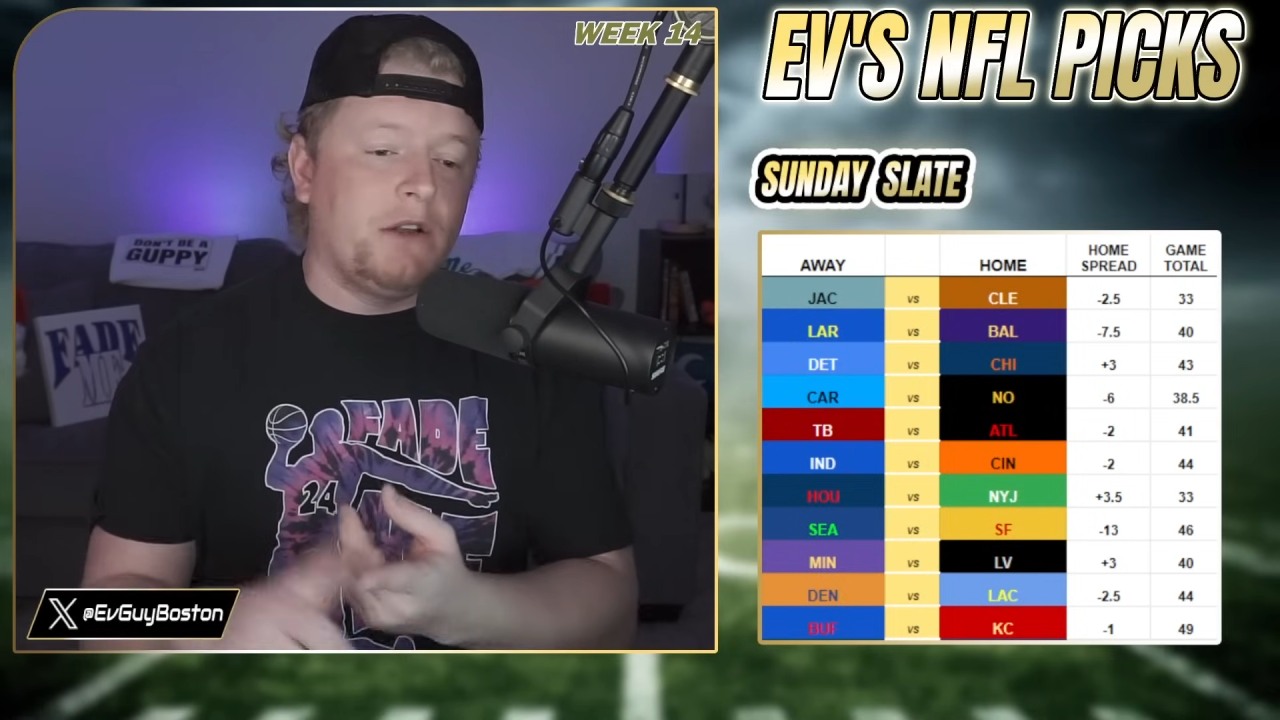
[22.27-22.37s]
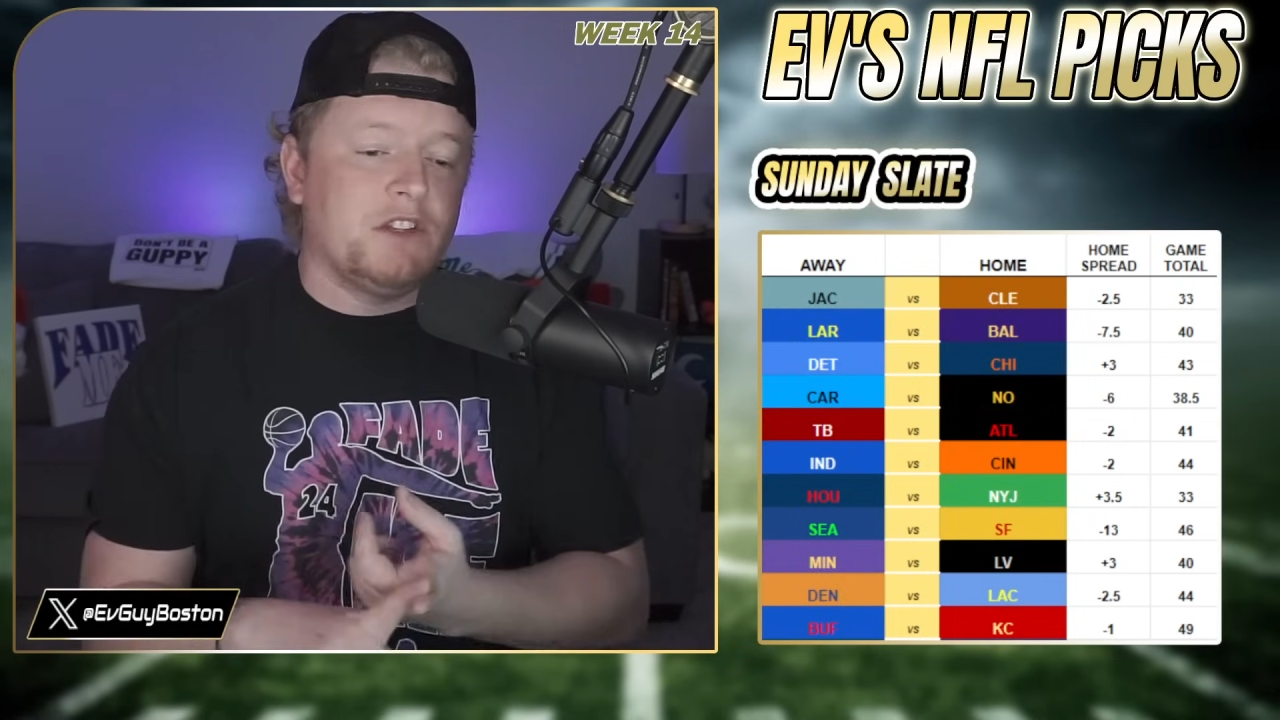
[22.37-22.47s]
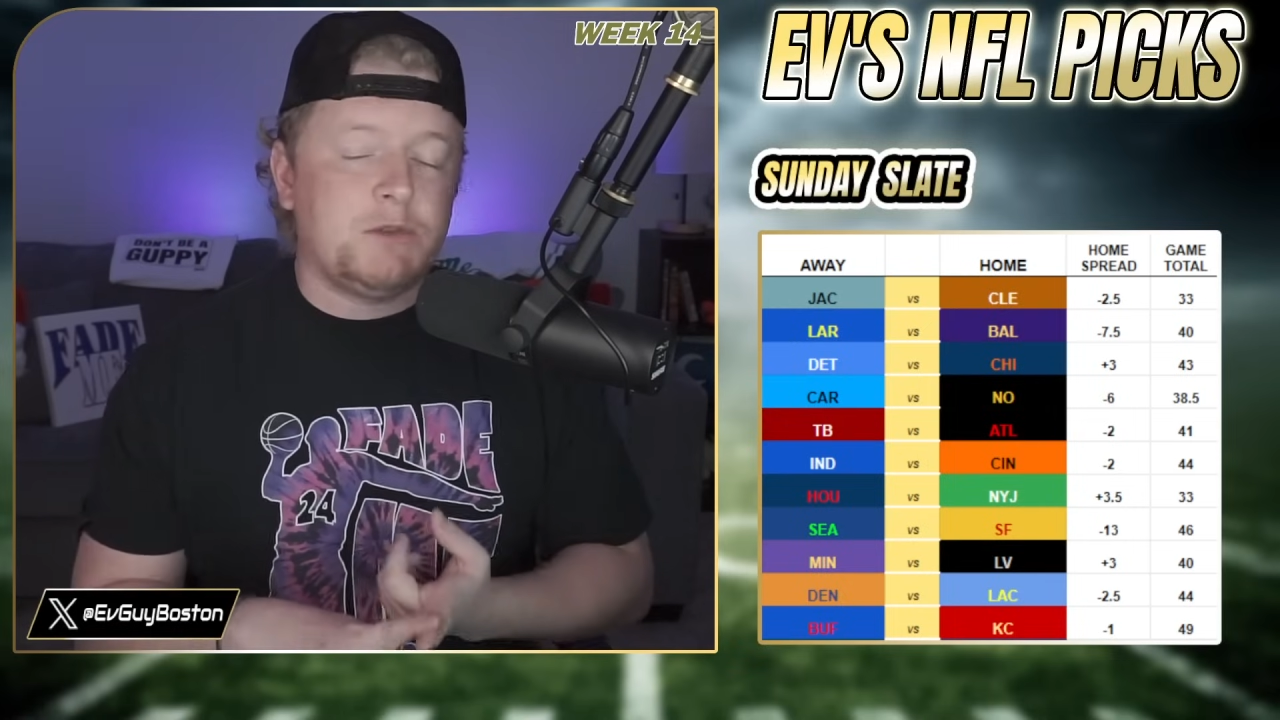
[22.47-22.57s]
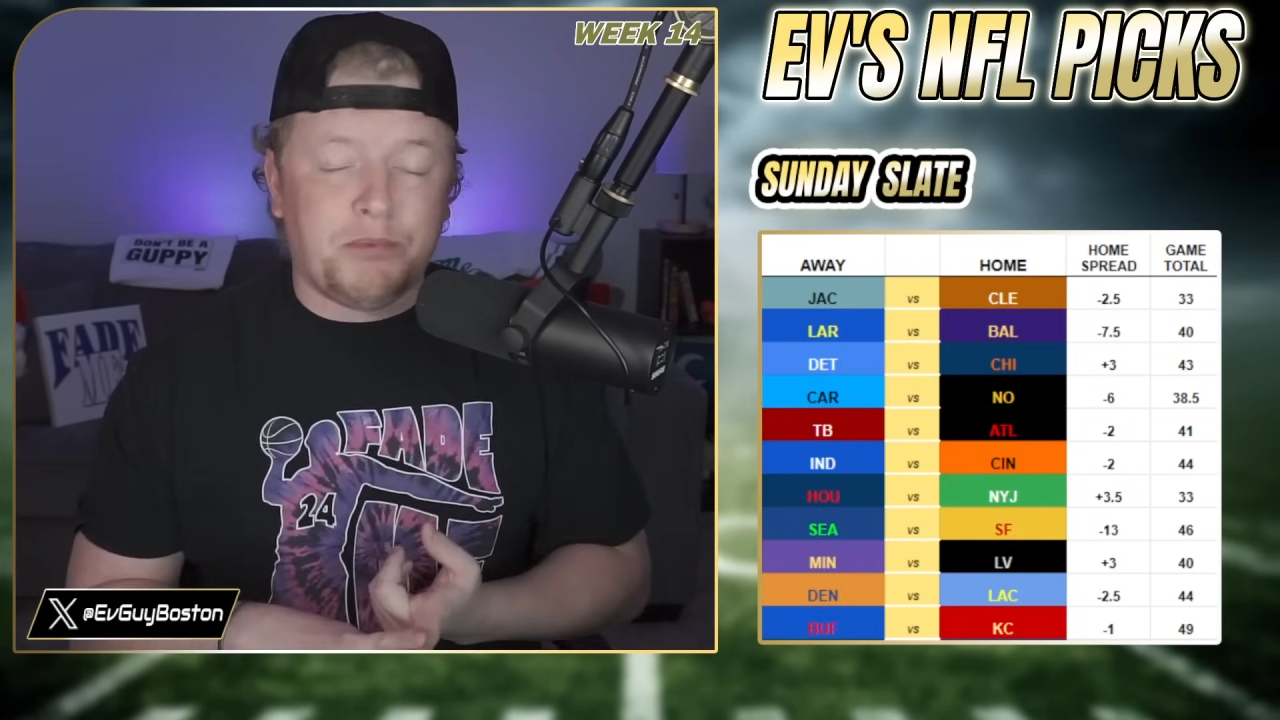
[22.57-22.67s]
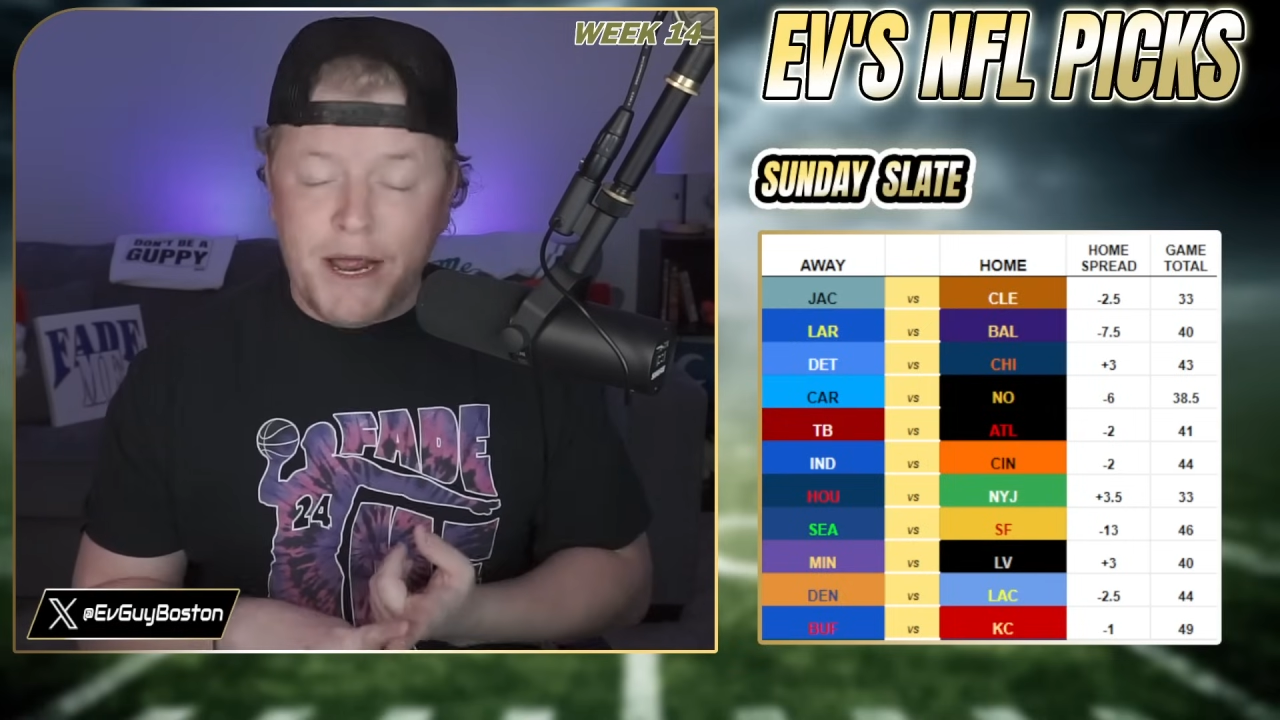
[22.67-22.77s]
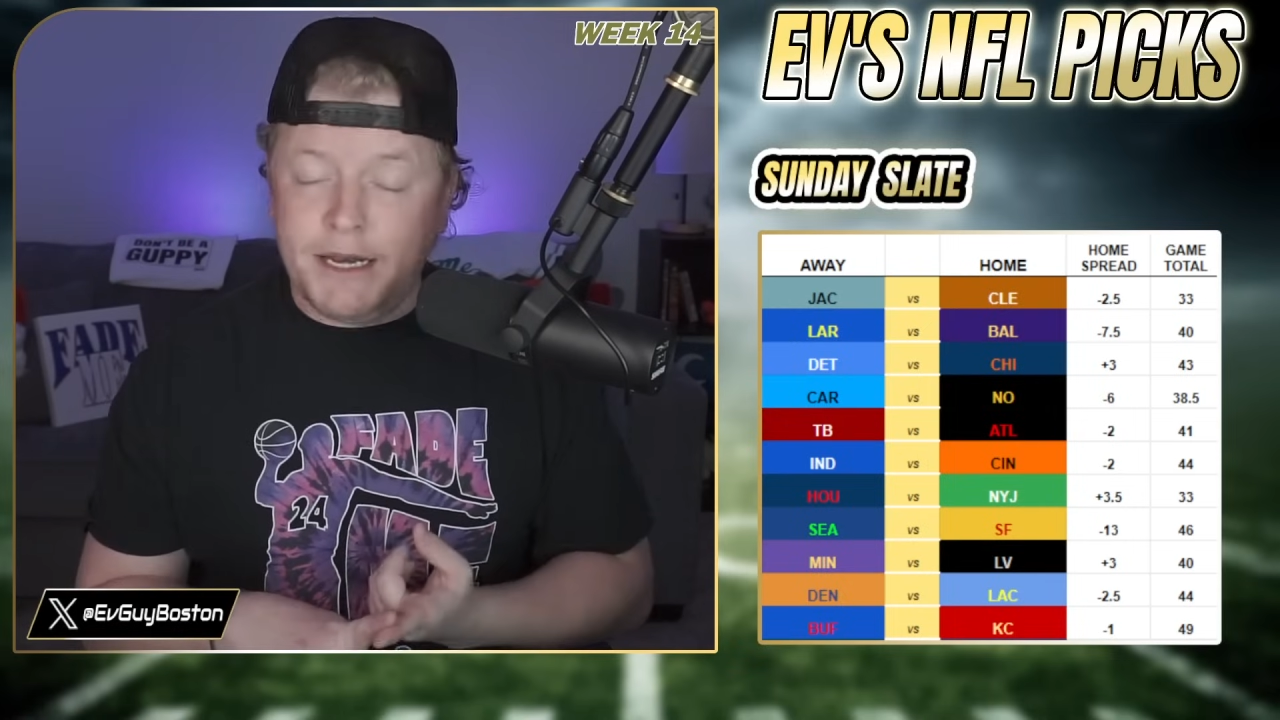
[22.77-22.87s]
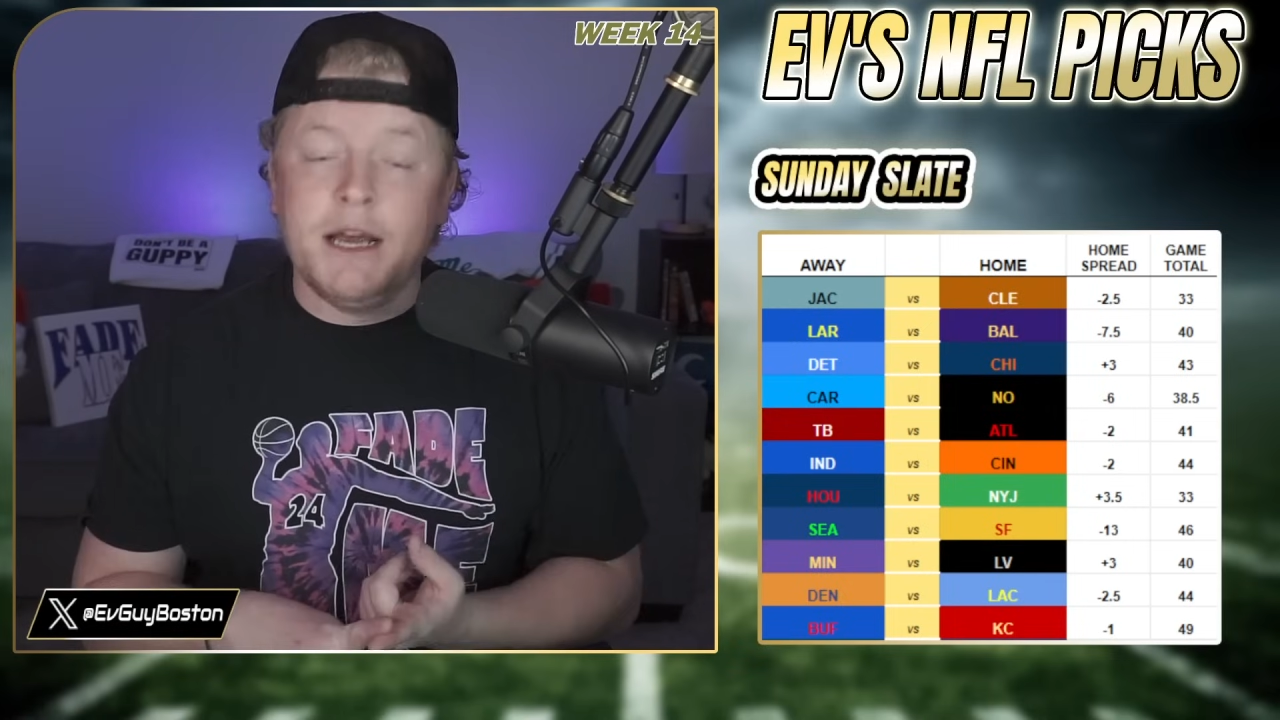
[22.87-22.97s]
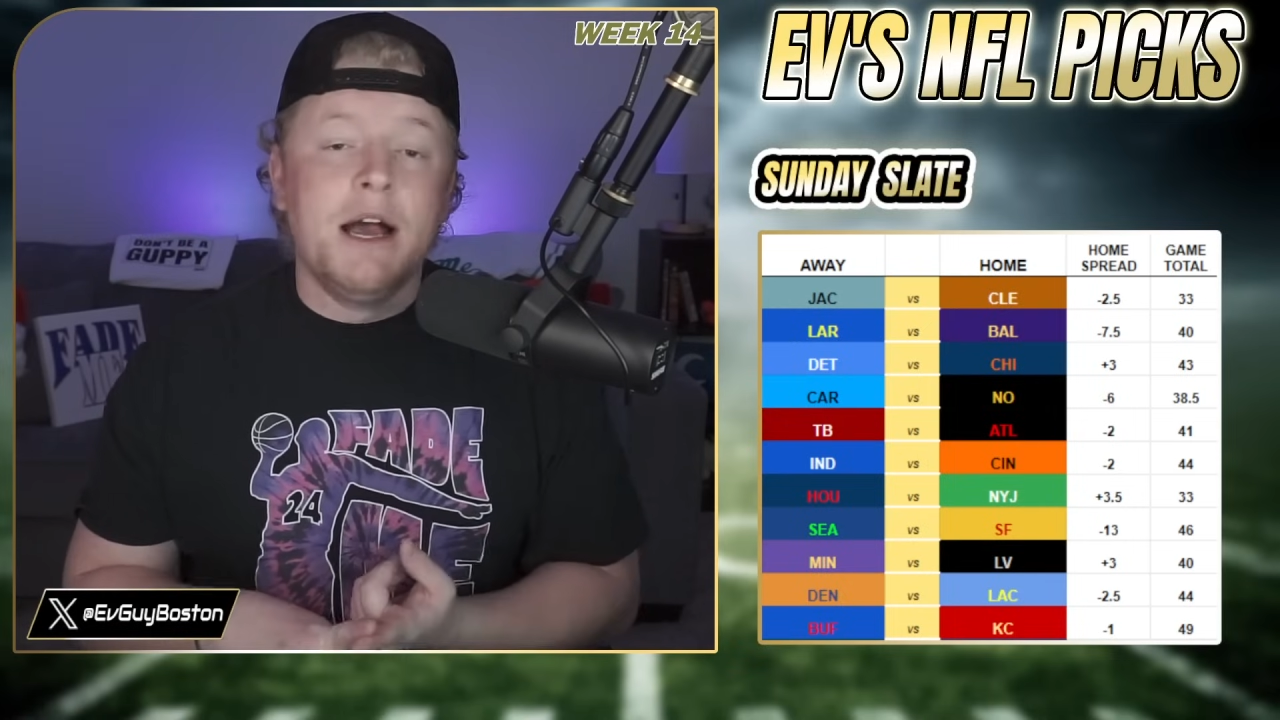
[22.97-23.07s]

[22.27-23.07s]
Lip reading: on the spread.